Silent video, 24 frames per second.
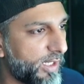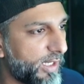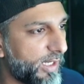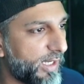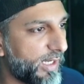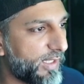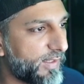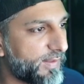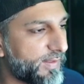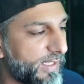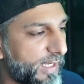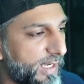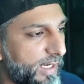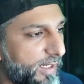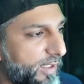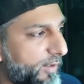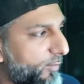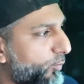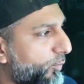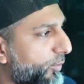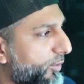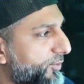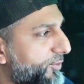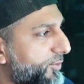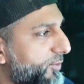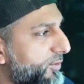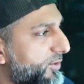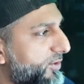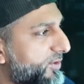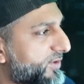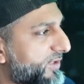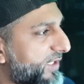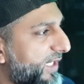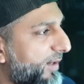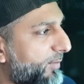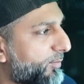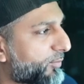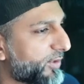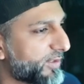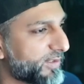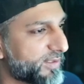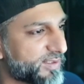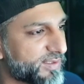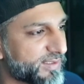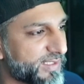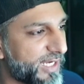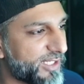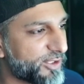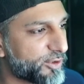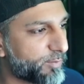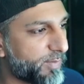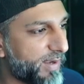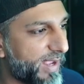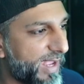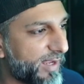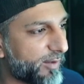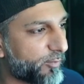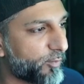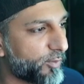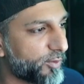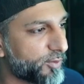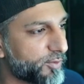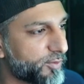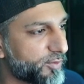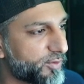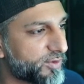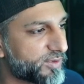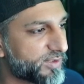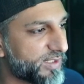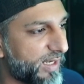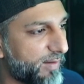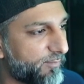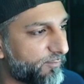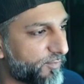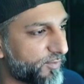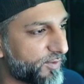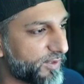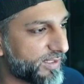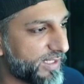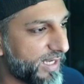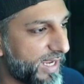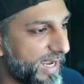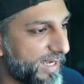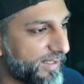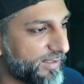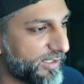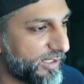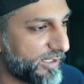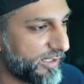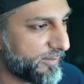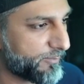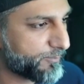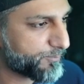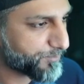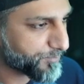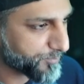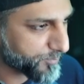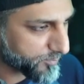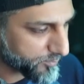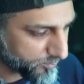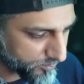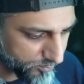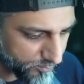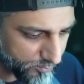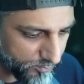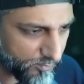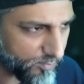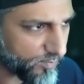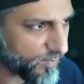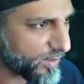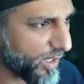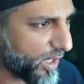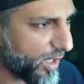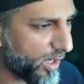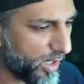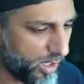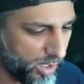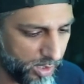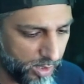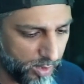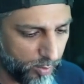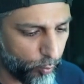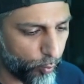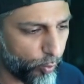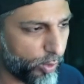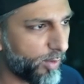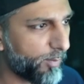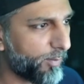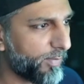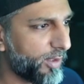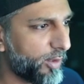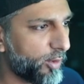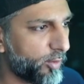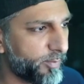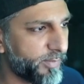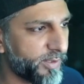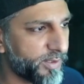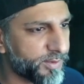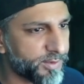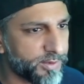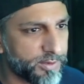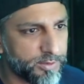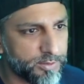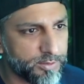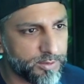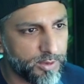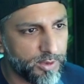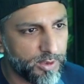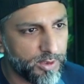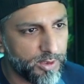And then we'll do the same, bring the sketch back. We'll do the same for the candy. Uh, one millimeter,